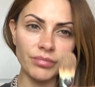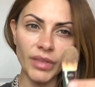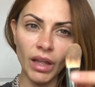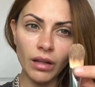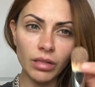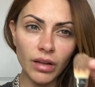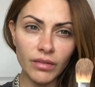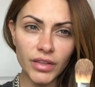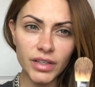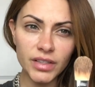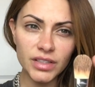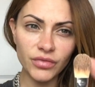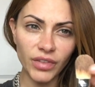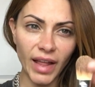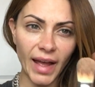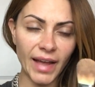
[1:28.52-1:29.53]
I love that it's
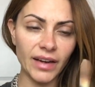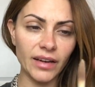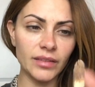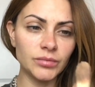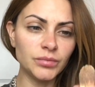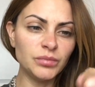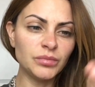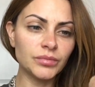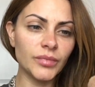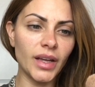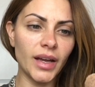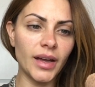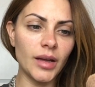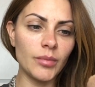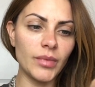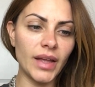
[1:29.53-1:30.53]
flat,
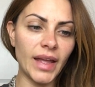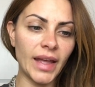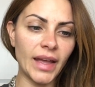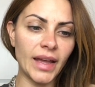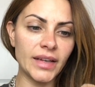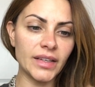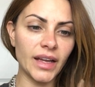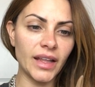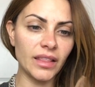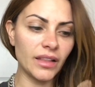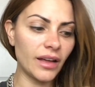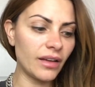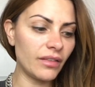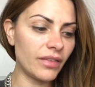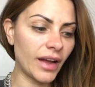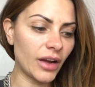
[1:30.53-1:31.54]
and I
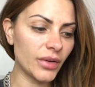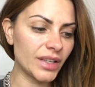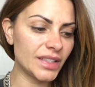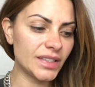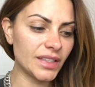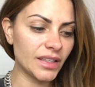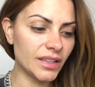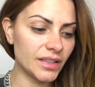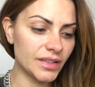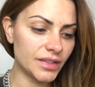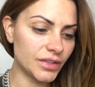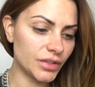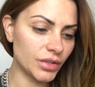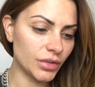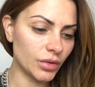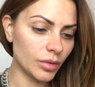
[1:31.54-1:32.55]
love how easy it is
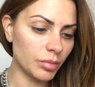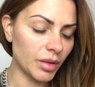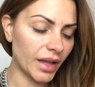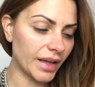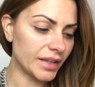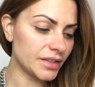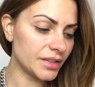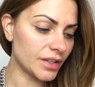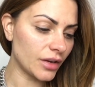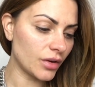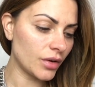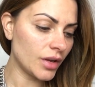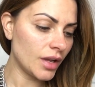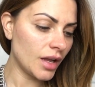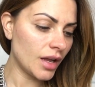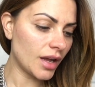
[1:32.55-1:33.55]
to apply. So
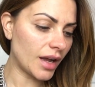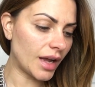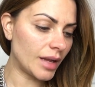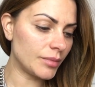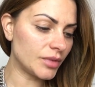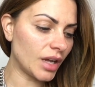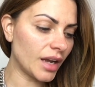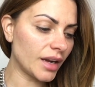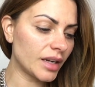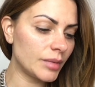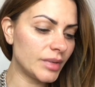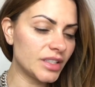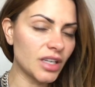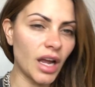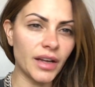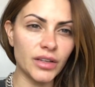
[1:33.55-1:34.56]
I'm not gonna be
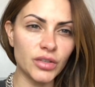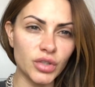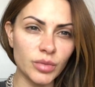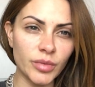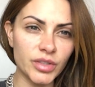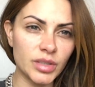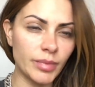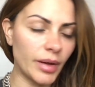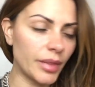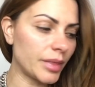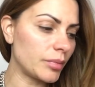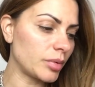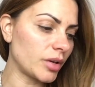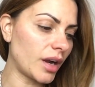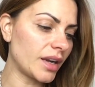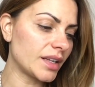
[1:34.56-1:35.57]
talking too much about the
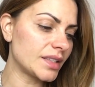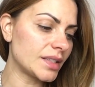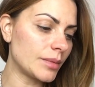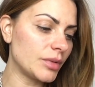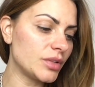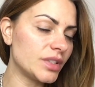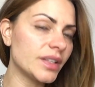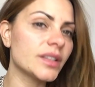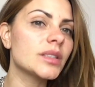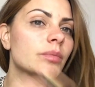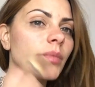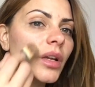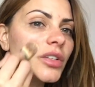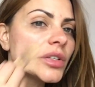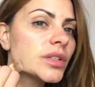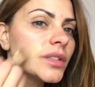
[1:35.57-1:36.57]
products I'm using as
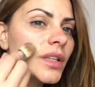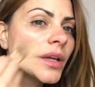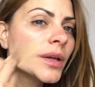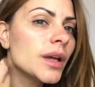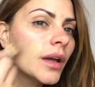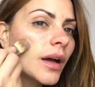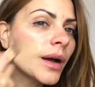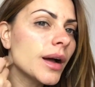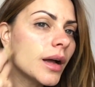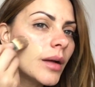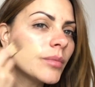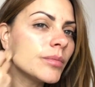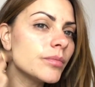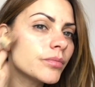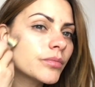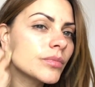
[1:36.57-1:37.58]
much as
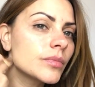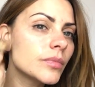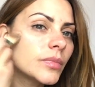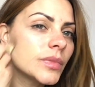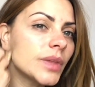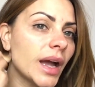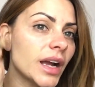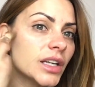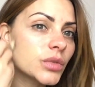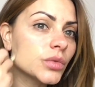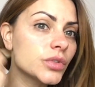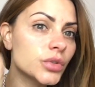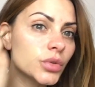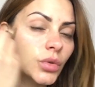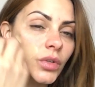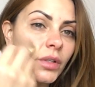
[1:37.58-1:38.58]
the actual
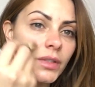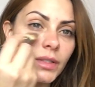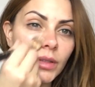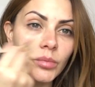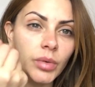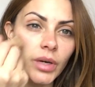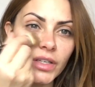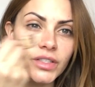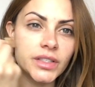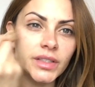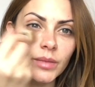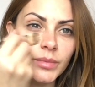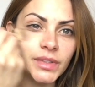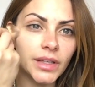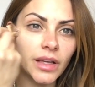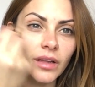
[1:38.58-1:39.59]
tools, the brushes
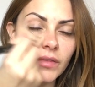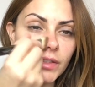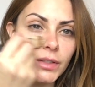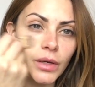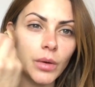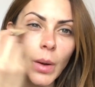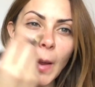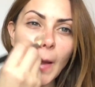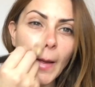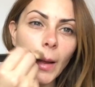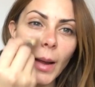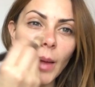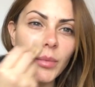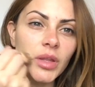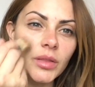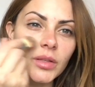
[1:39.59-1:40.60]
themselves. So,
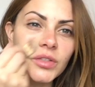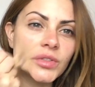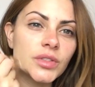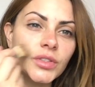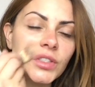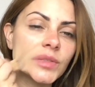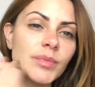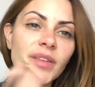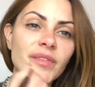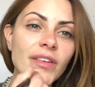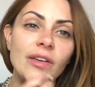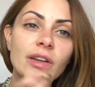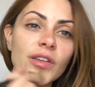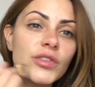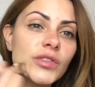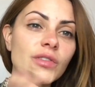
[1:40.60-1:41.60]
I mean, this is just my
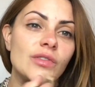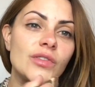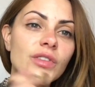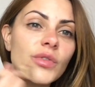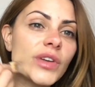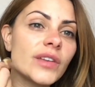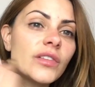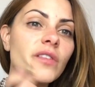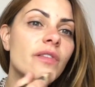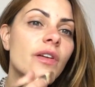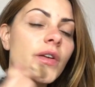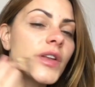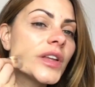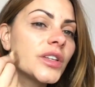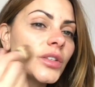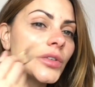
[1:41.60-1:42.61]
foundation, so whatever
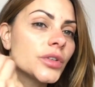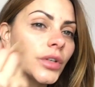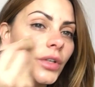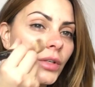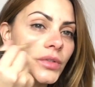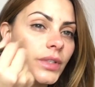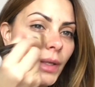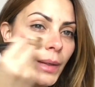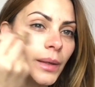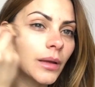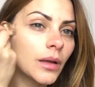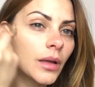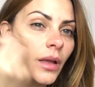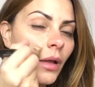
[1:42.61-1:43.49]
foundation you're using,